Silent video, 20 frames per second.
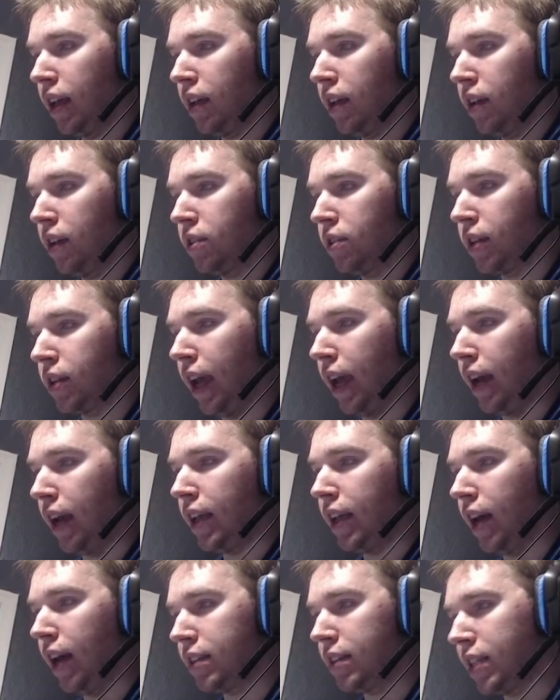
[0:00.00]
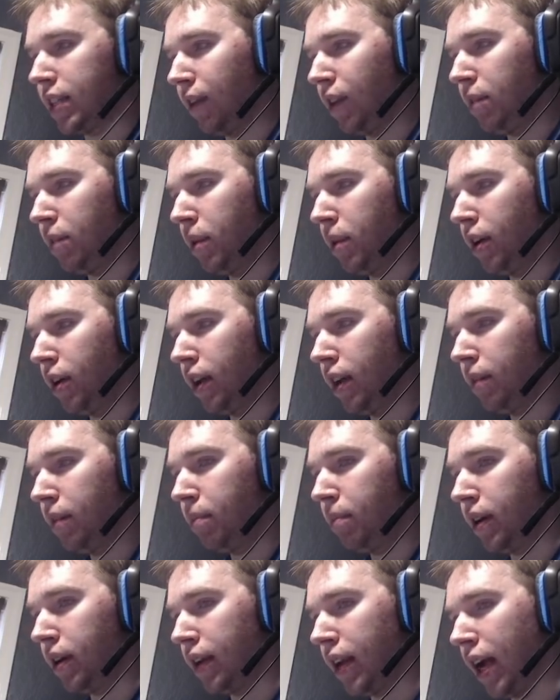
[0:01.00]
So again, he lost 70 million,
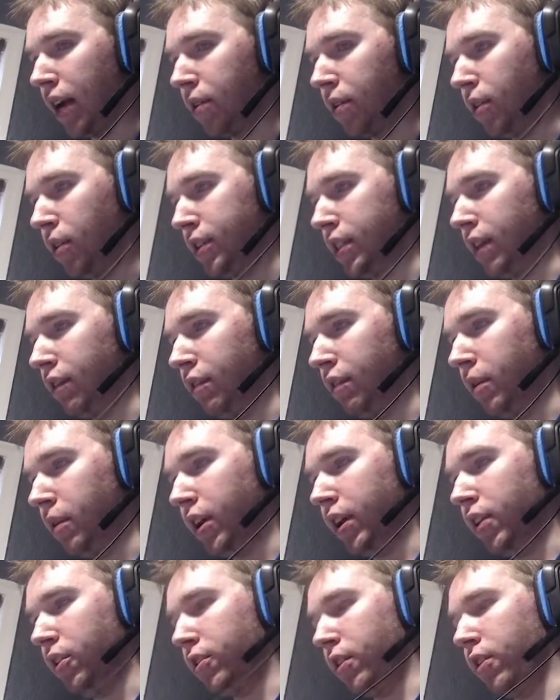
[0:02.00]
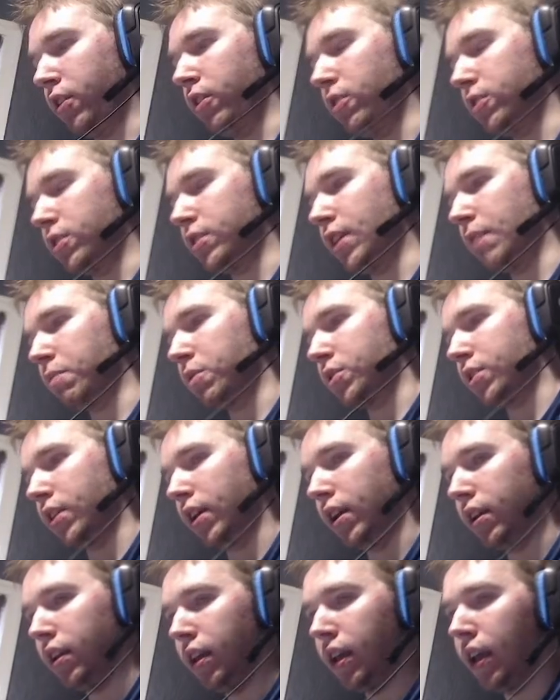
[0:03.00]
but not really 70 million. He only loses
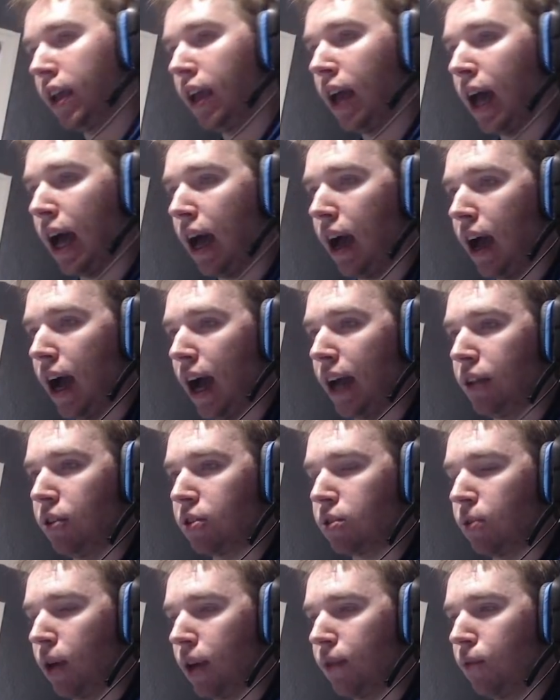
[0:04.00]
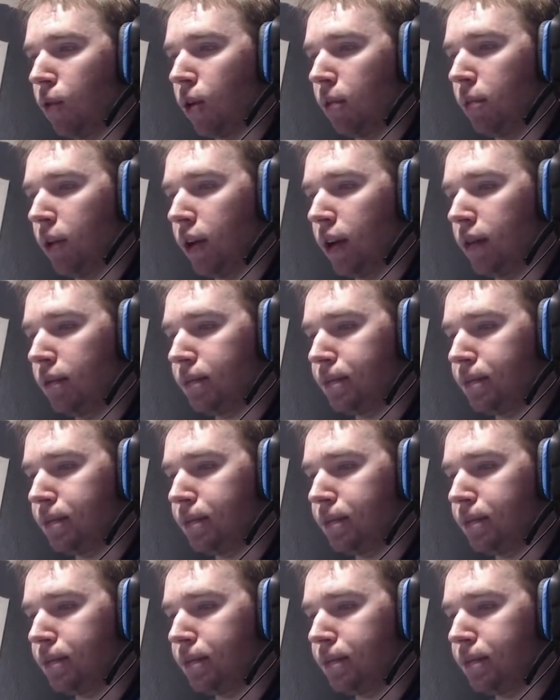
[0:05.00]
10%. I lose 24 million.